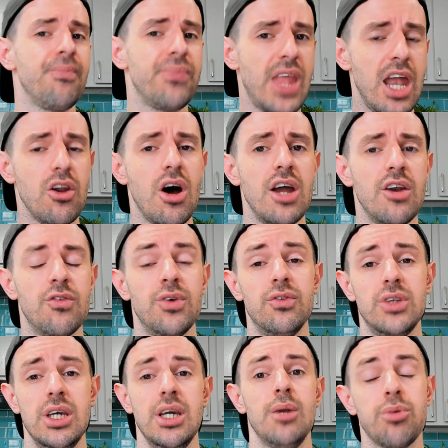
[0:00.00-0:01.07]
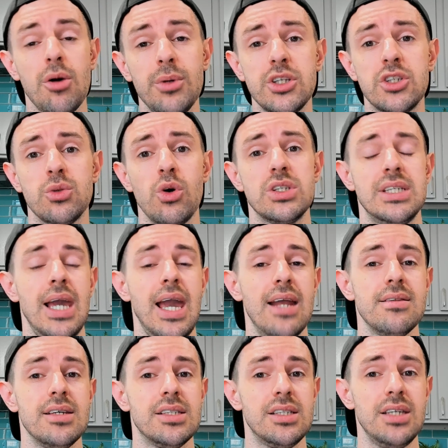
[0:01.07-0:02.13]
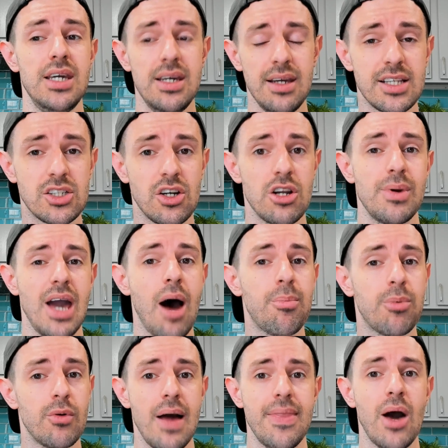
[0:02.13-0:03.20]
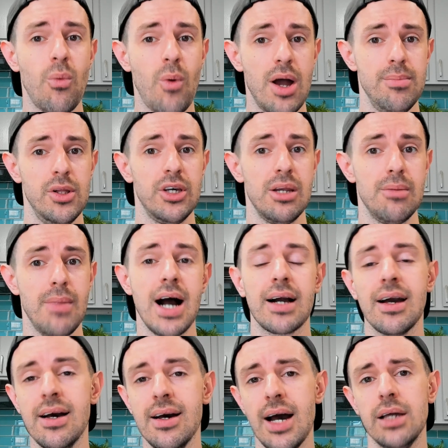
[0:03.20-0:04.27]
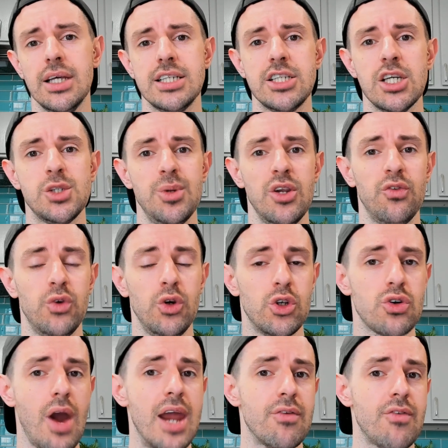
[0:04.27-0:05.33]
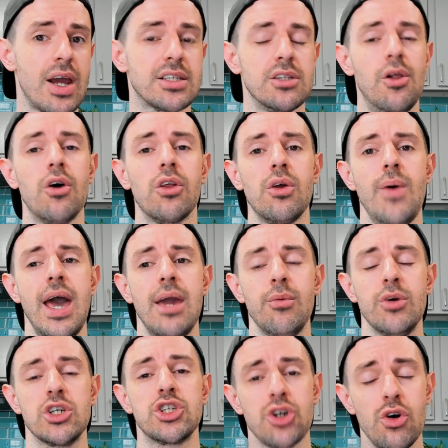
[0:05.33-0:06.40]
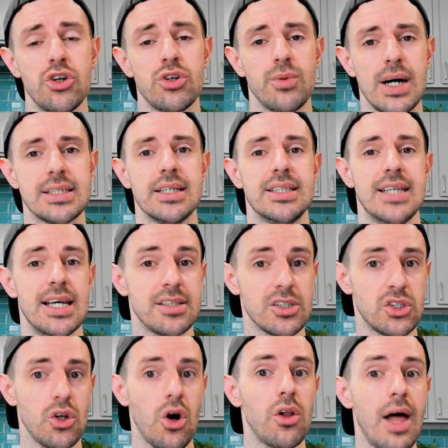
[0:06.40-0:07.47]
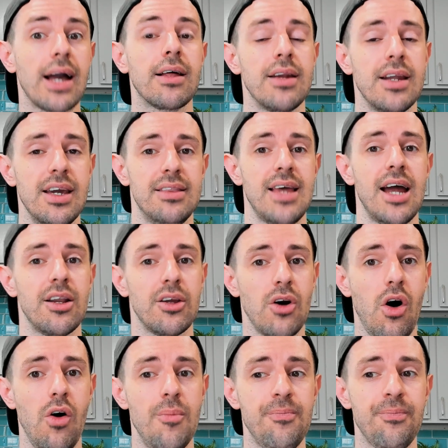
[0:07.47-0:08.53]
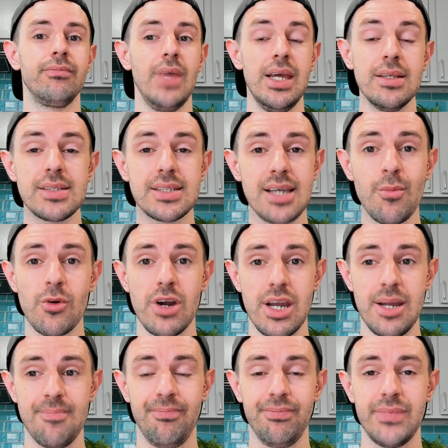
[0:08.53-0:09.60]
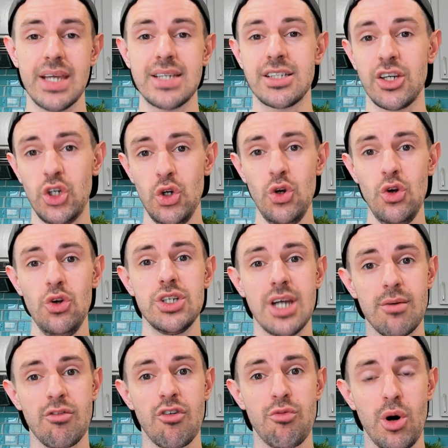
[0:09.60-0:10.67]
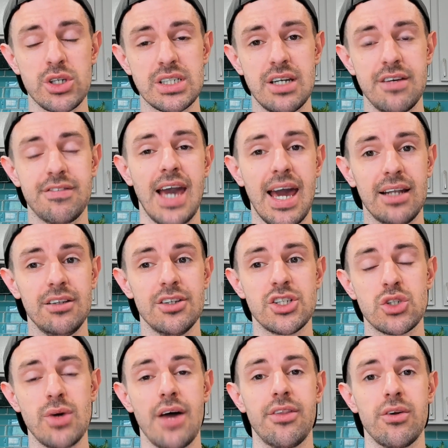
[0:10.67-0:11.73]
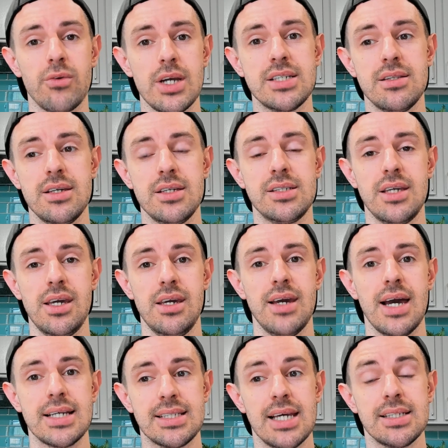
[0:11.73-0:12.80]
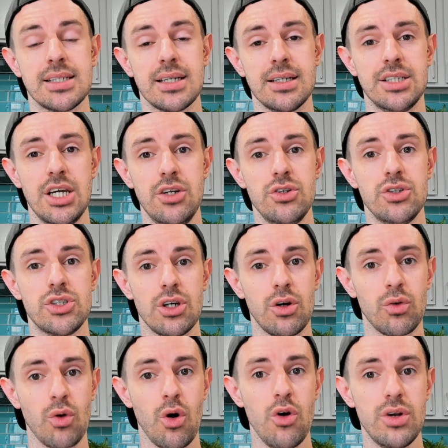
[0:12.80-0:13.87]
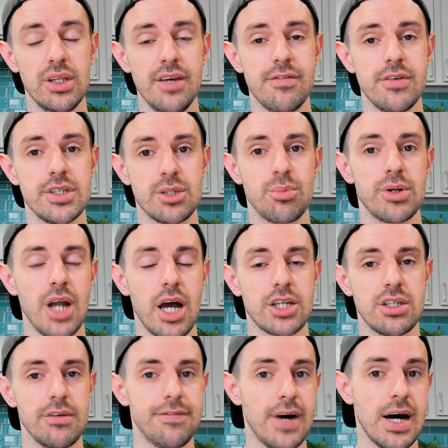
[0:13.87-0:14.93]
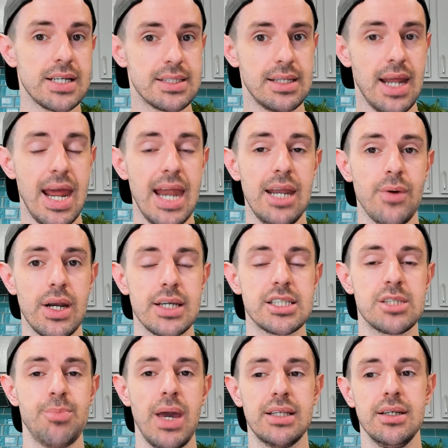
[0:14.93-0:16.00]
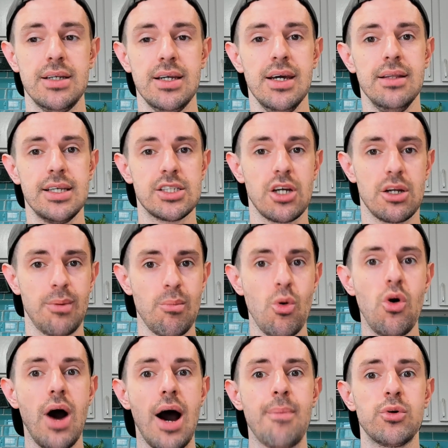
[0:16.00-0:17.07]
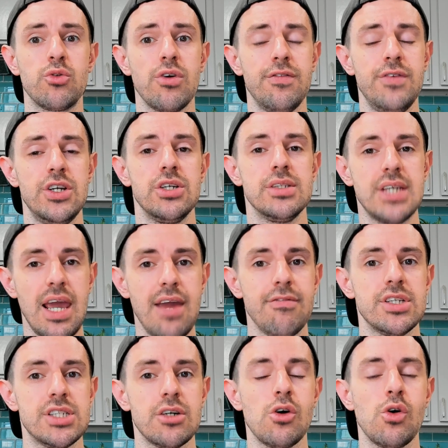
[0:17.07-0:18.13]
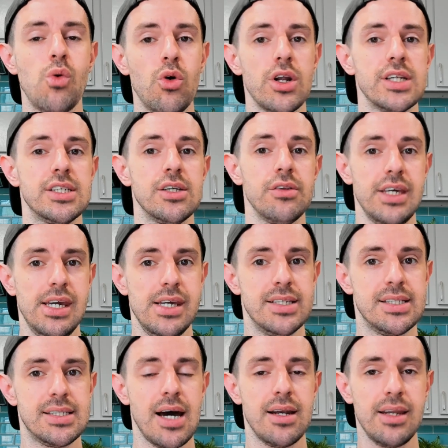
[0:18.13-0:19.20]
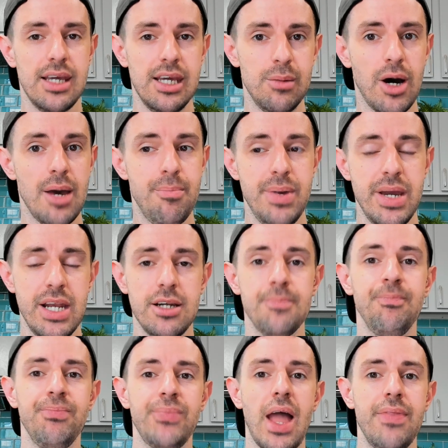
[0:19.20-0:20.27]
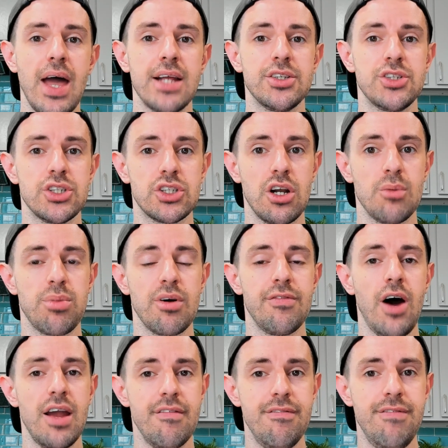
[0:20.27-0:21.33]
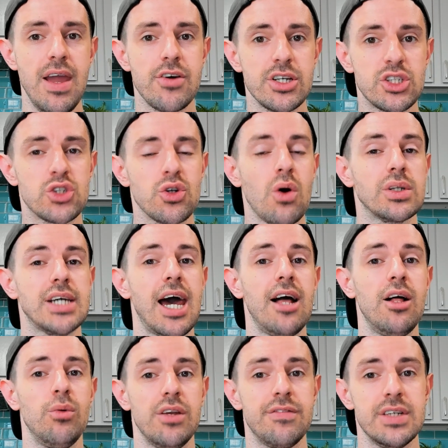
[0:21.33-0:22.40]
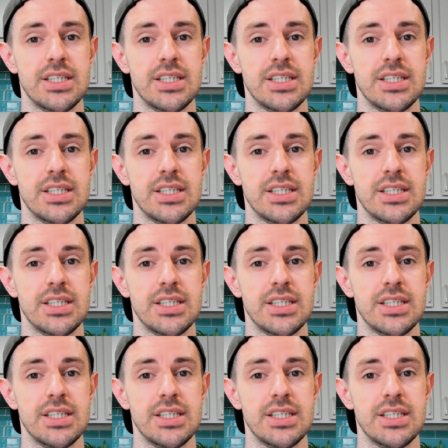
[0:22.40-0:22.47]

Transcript: then 950, and probably towards the end of this year, it's going to be up around that 1 million mark, unless there's been a few train wrecks along the way, which show to us that Tesla's not likely to hit that goal. In summary, there's a huge number of positive catalysts throughout the rest of this year as Tesla continues to grow deliveries and production faster than anyone expected. There's going to be more upward revisions every single quarter until the year's done, in my opinion, and that's just going to provide a very strong tailwind for